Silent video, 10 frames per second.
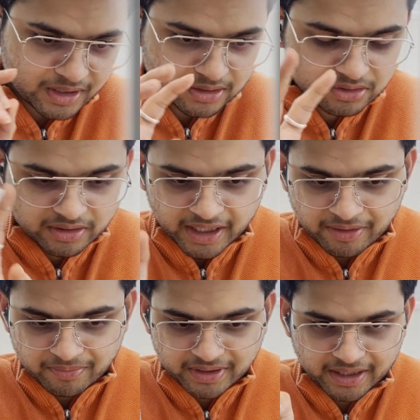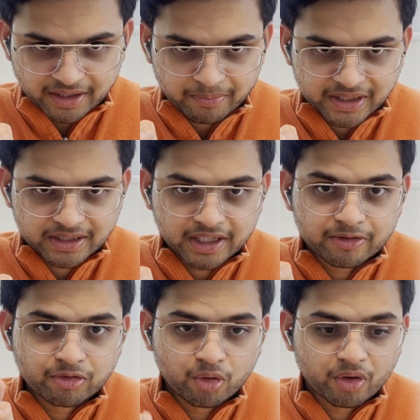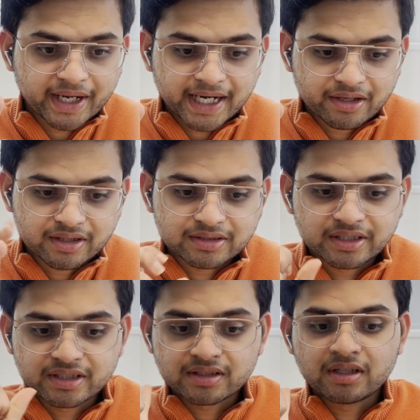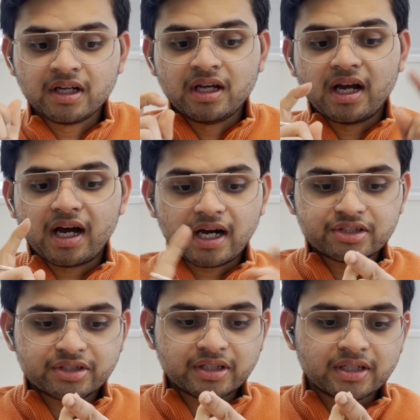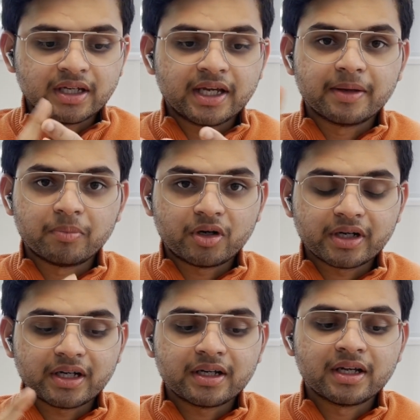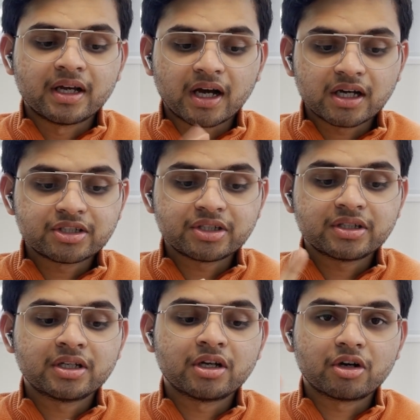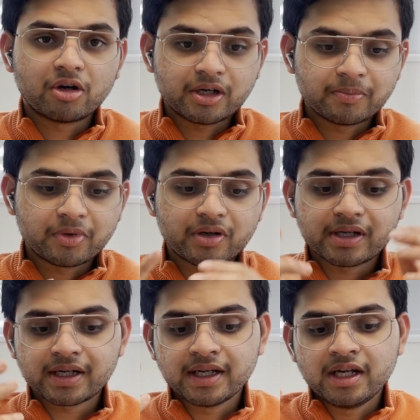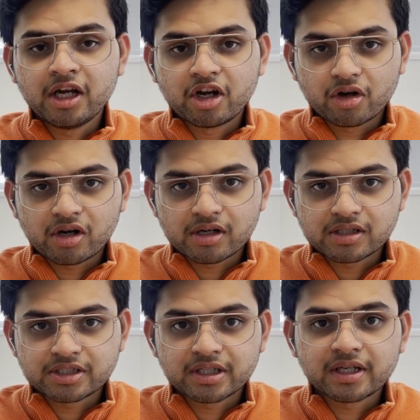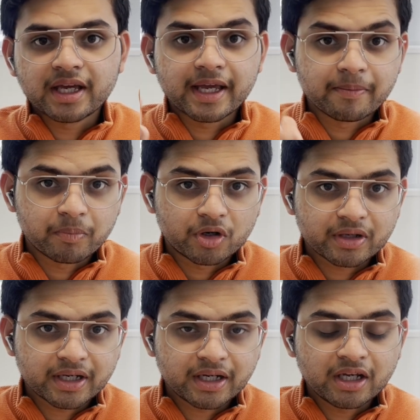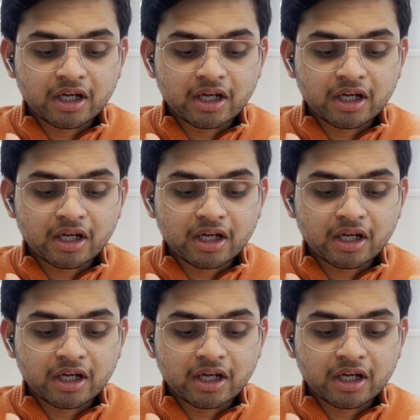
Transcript: So there are basically 4 categories here: urgent, important, urgent, not important, not urgent, important,